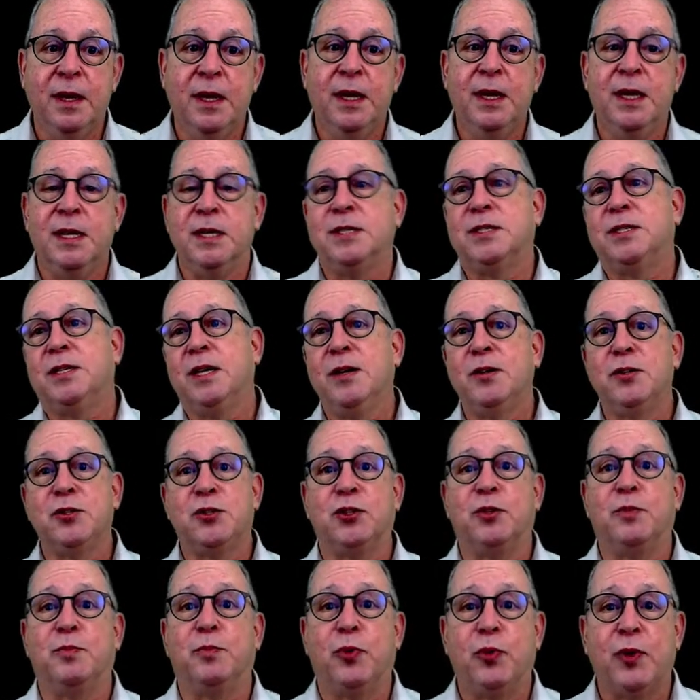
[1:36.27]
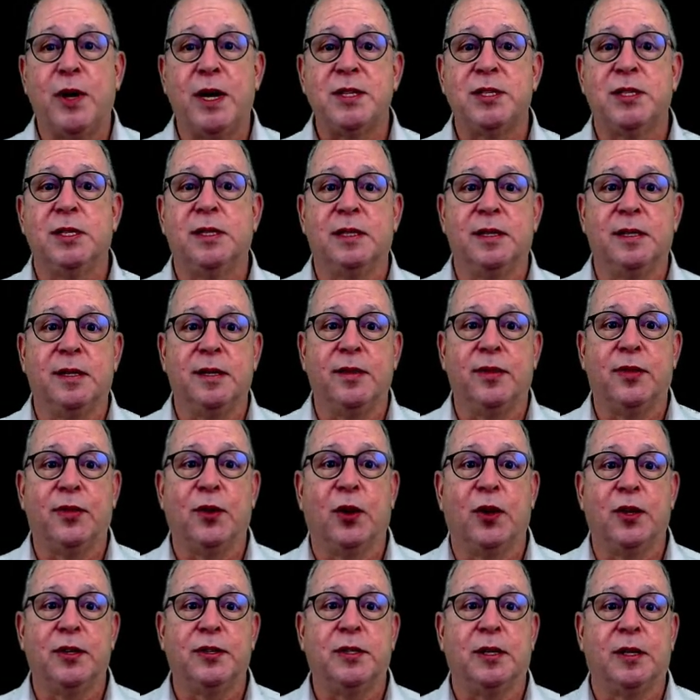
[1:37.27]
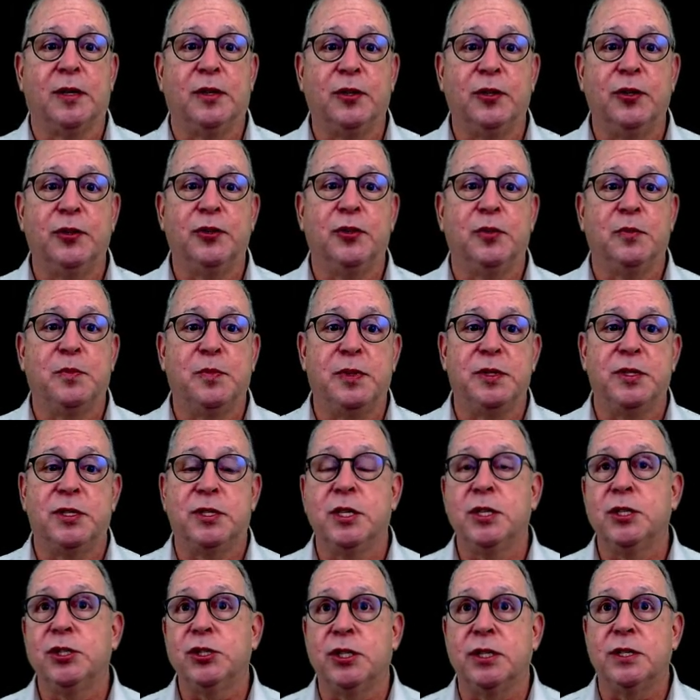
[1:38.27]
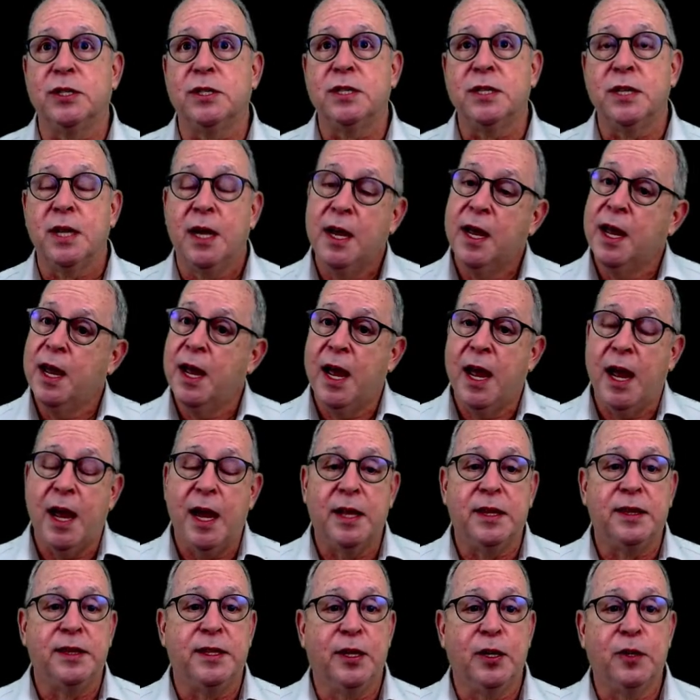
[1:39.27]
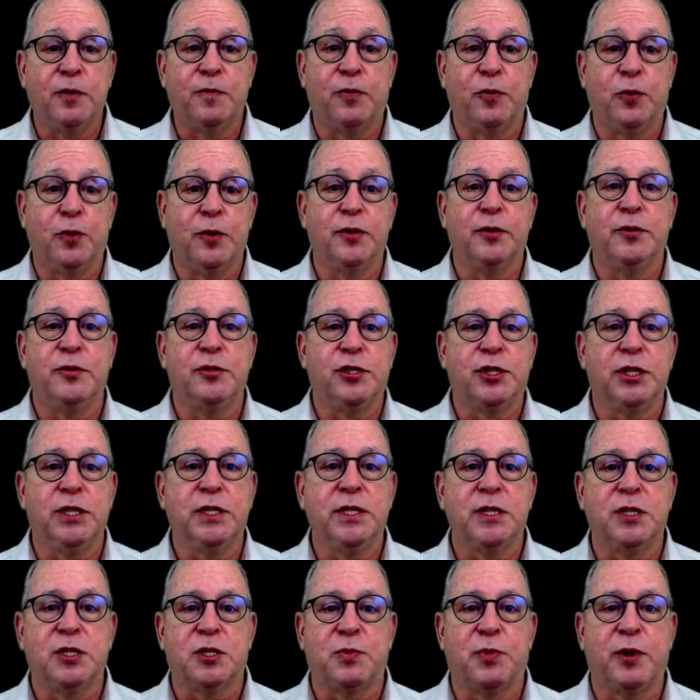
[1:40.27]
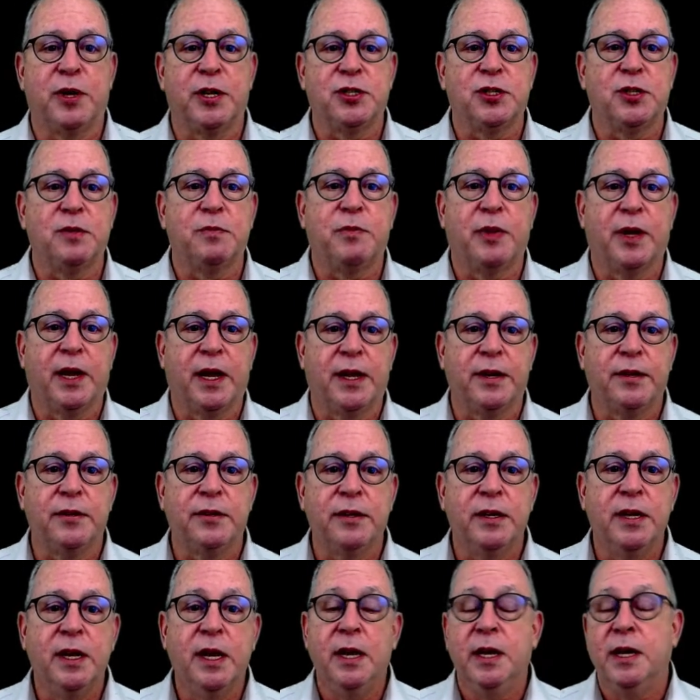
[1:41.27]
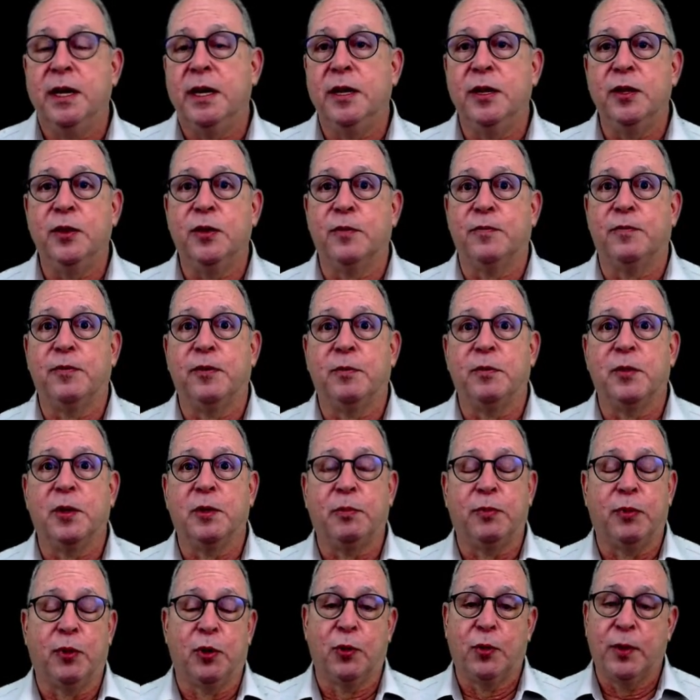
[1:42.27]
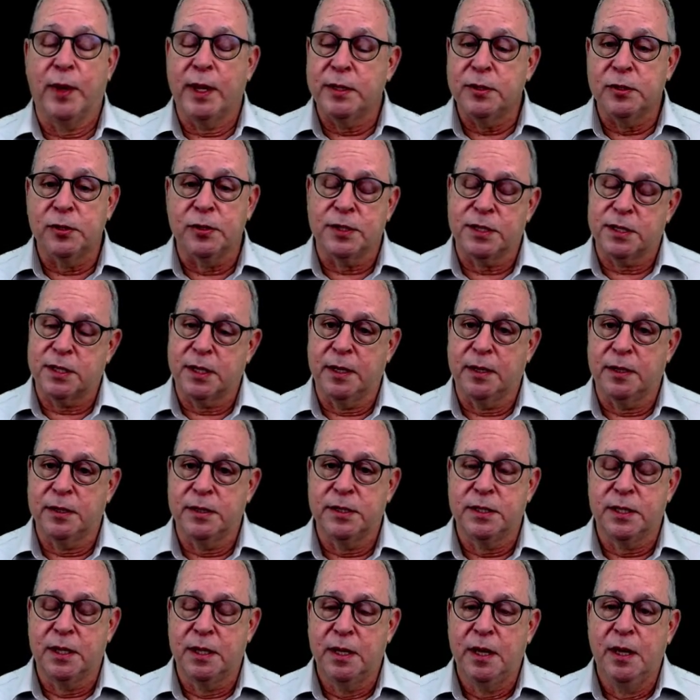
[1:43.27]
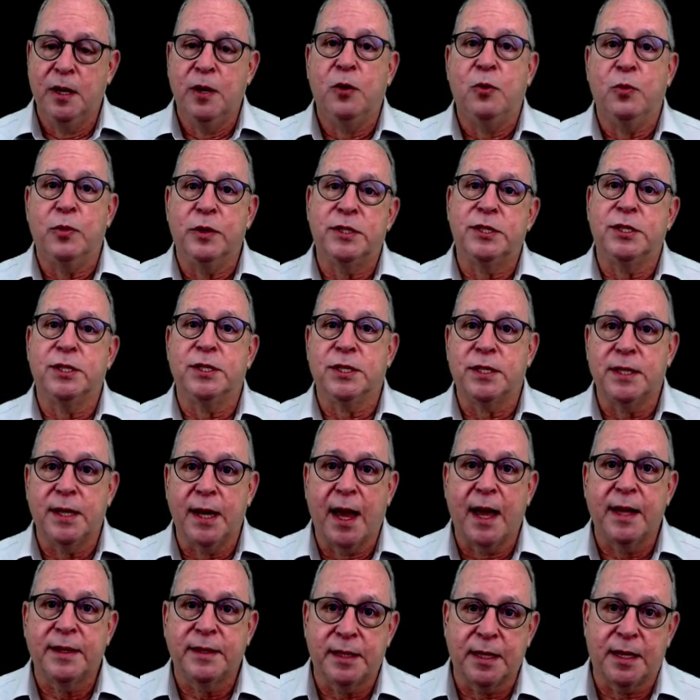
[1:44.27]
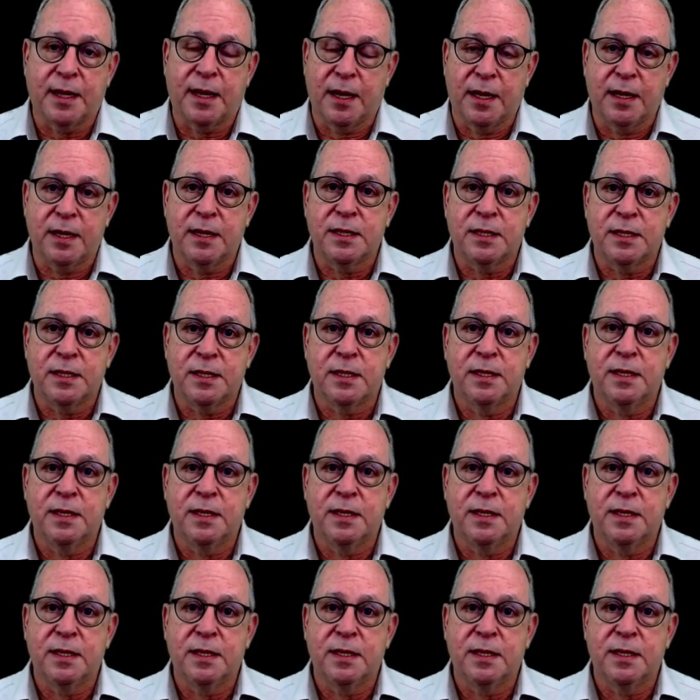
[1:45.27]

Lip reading: Cells are presently thought to learn their positions and therefore their gene expression pattern either from their parental cells, which is not the case